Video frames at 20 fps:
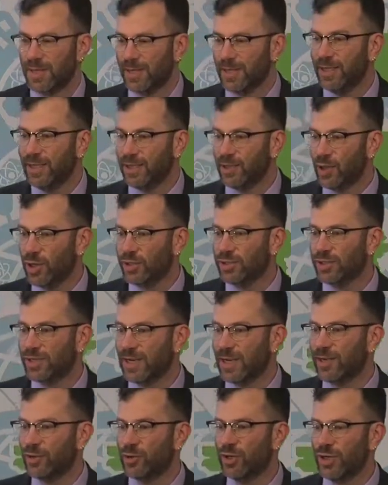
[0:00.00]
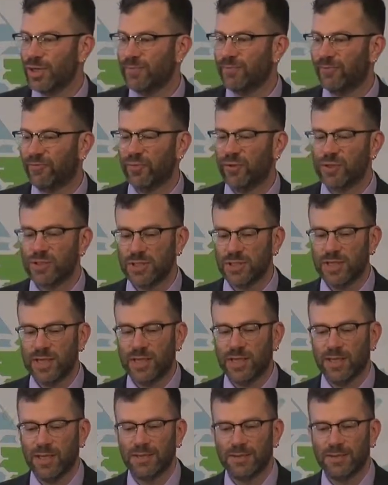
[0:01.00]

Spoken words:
It got an acronym for today,